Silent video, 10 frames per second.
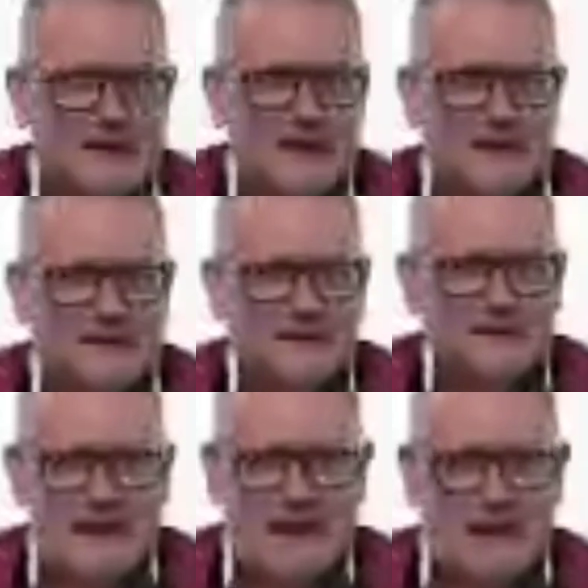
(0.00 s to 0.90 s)

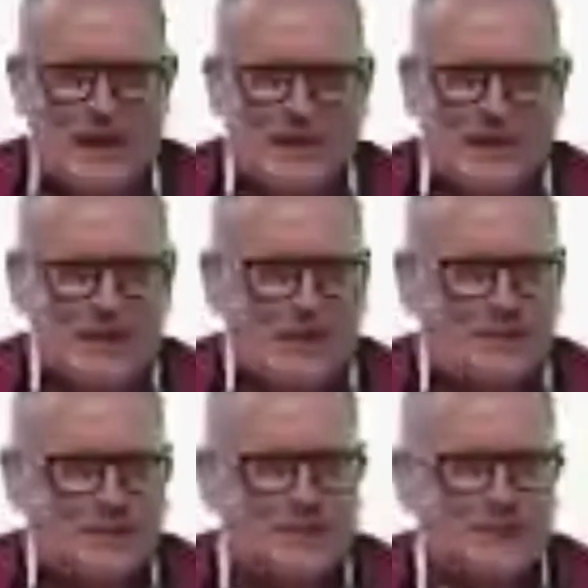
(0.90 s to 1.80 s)
And yeah, I, I,
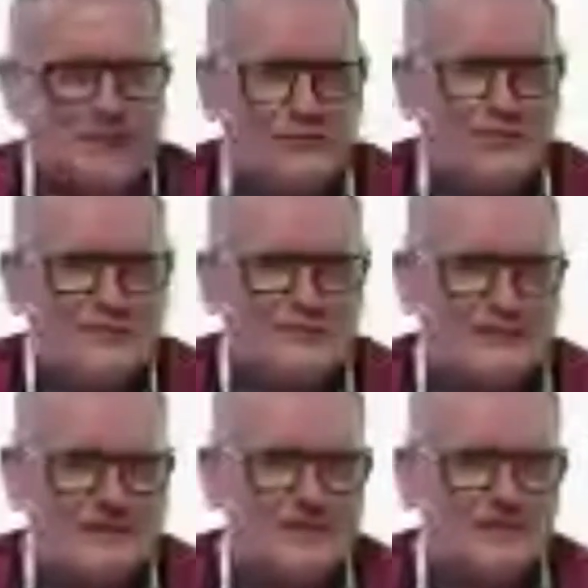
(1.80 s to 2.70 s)
love the industry, and this, I
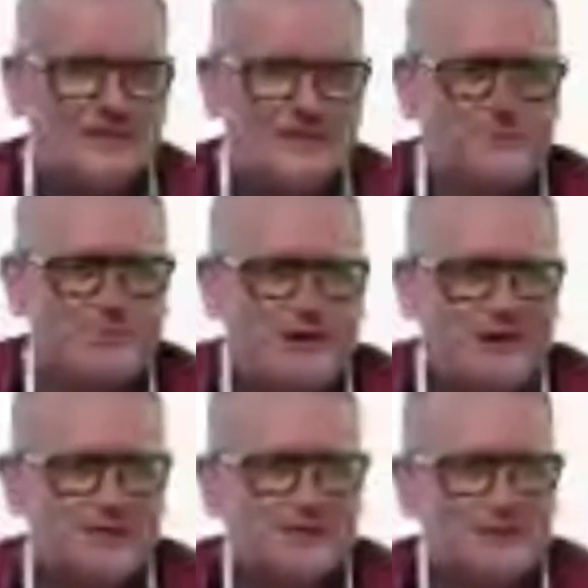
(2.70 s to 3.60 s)
guess, keeps me young,
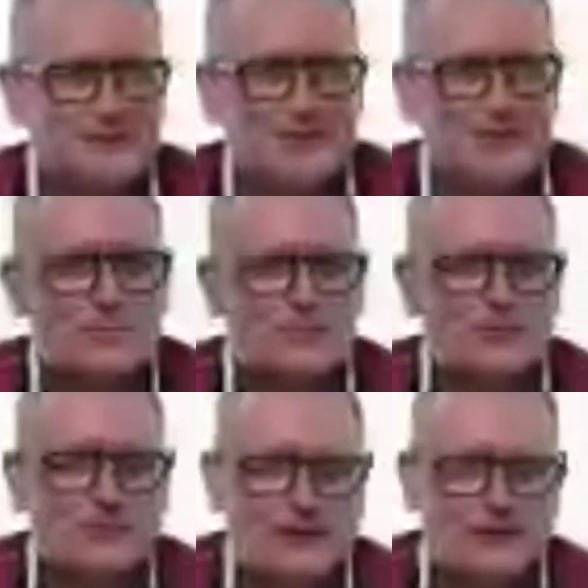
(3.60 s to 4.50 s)
it keeps me all
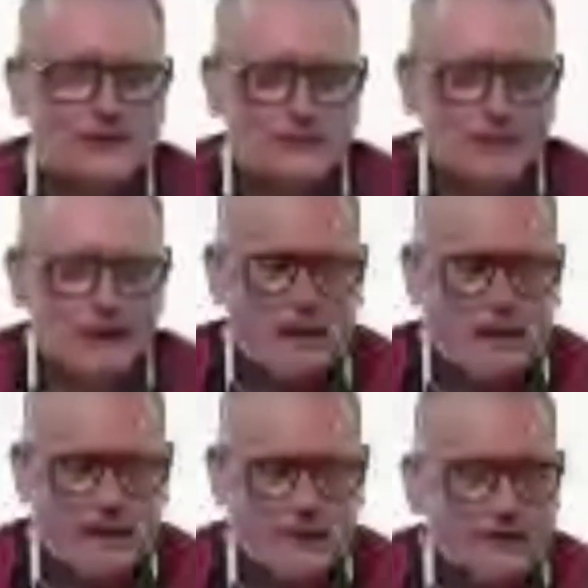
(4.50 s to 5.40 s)
motivated.
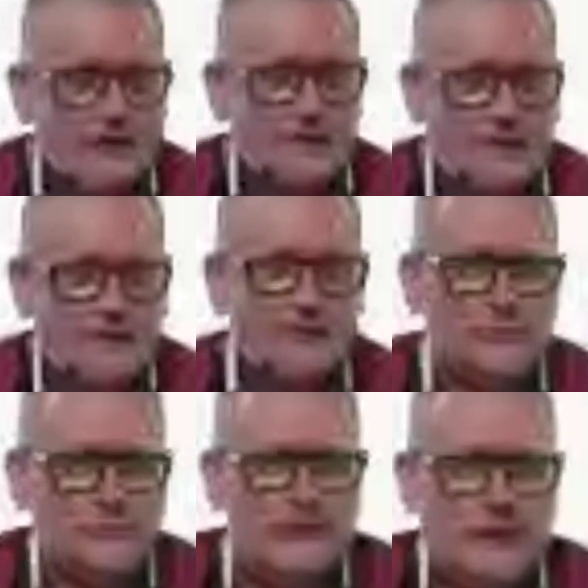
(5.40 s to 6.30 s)
I'm in the
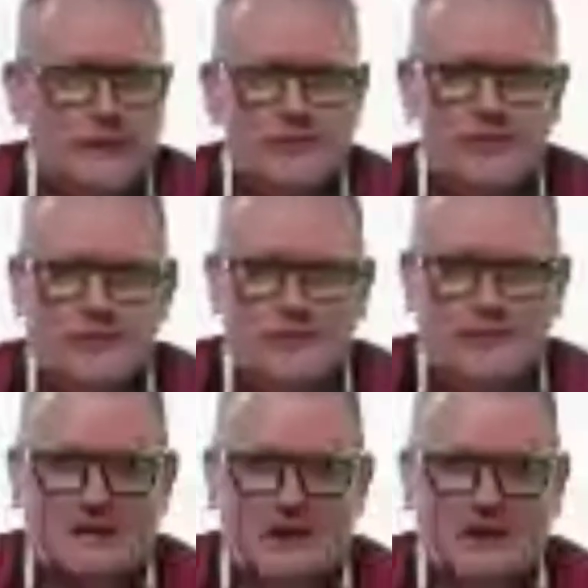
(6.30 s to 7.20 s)
industry actually
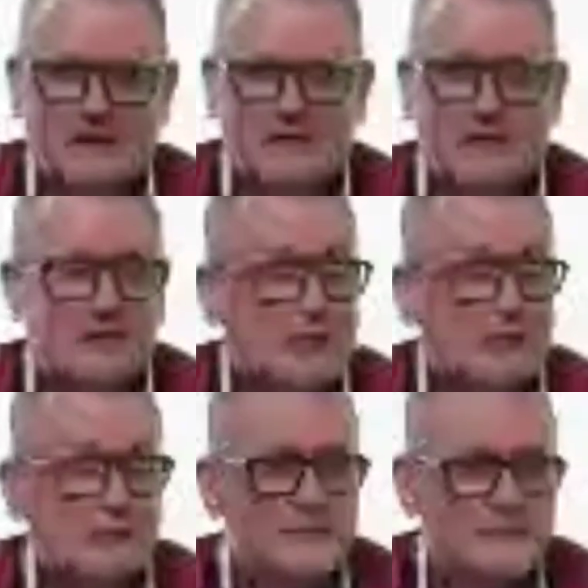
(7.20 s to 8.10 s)
uh,
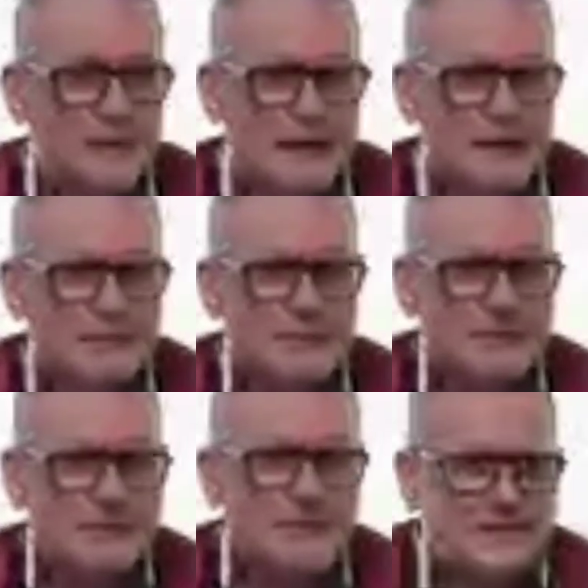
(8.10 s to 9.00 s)
35
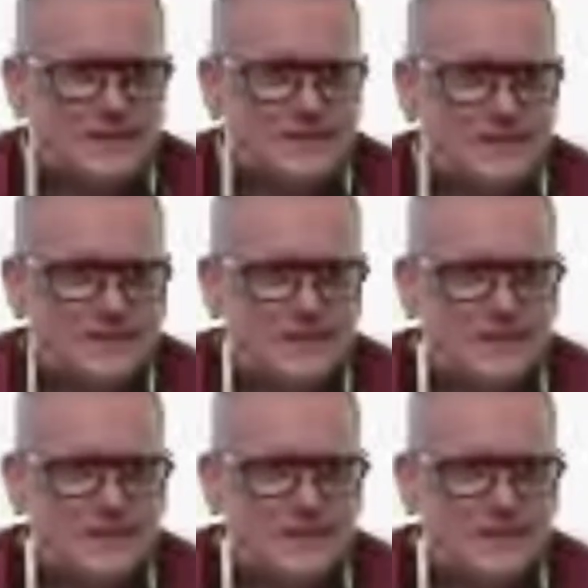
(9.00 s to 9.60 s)
years.